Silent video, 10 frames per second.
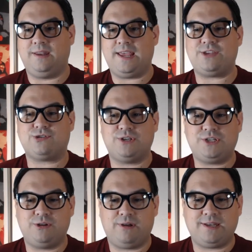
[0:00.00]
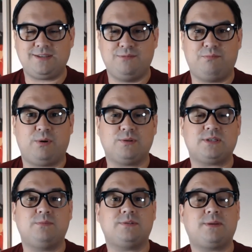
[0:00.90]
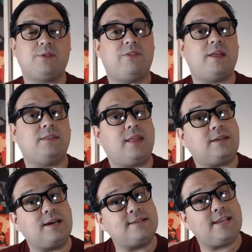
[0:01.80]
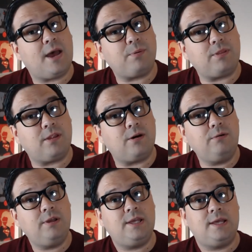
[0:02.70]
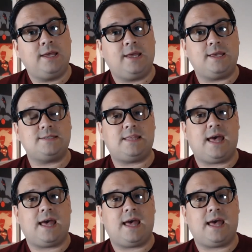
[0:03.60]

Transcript: history to it. But something that does happen though is